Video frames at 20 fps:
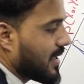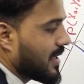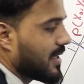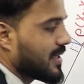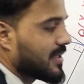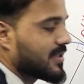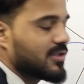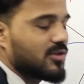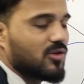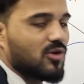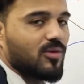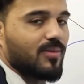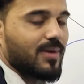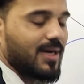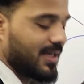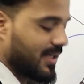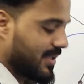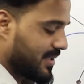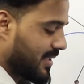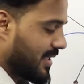x0
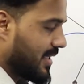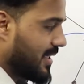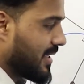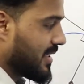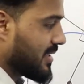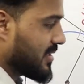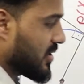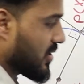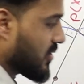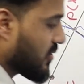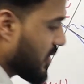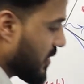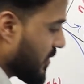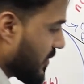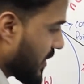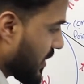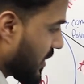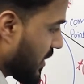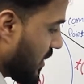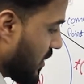minus a is equal
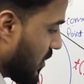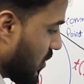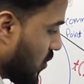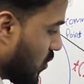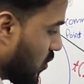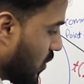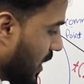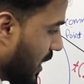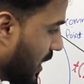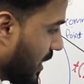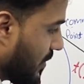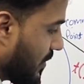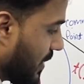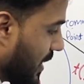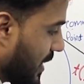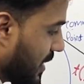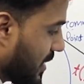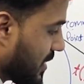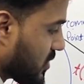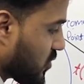with y
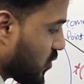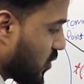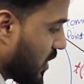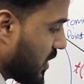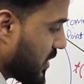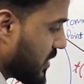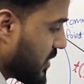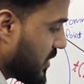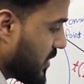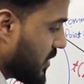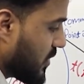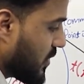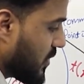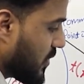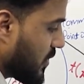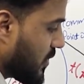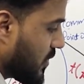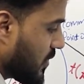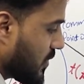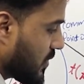minus
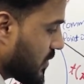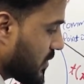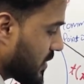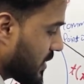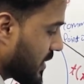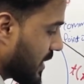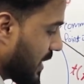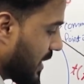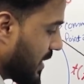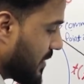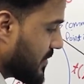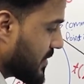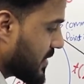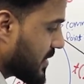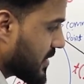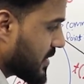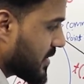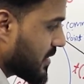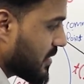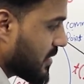y0
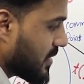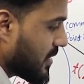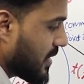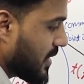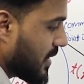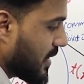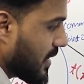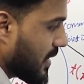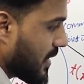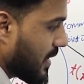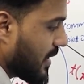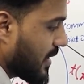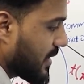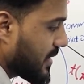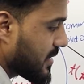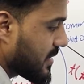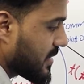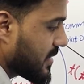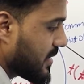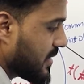times
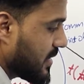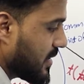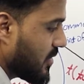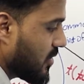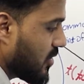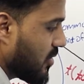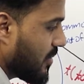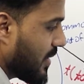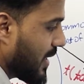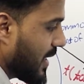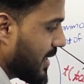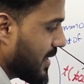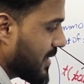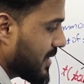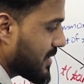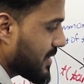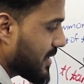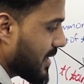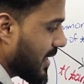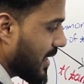x0
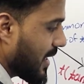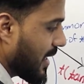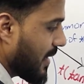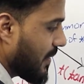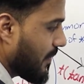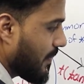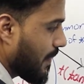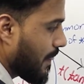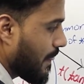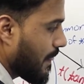minus a